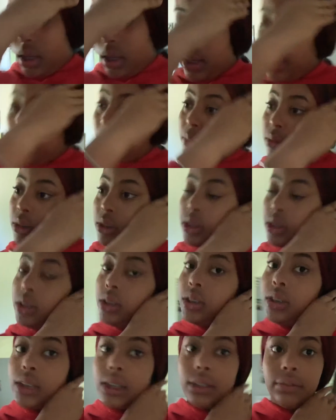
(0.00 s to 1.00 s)
And I'm
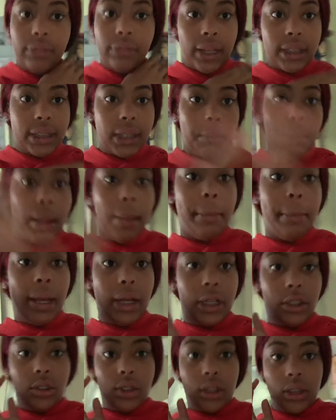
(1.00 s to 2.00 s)
just disinfecting my
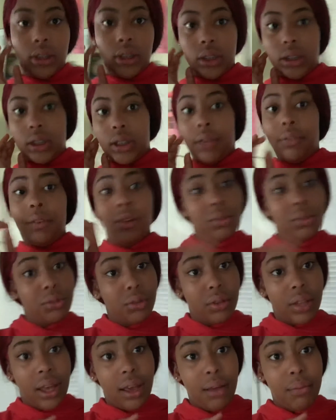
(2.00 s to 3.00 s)
mattress. If you don't do
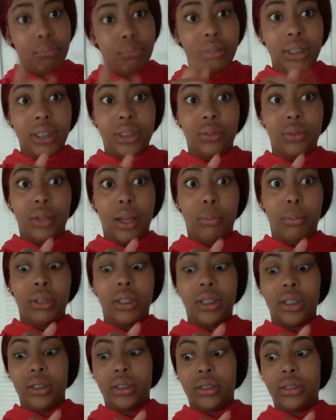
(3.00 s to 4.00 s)
that, please do that
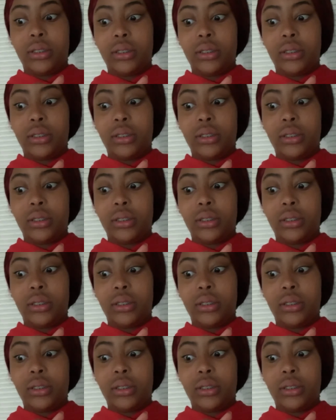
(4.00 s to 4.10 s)
because...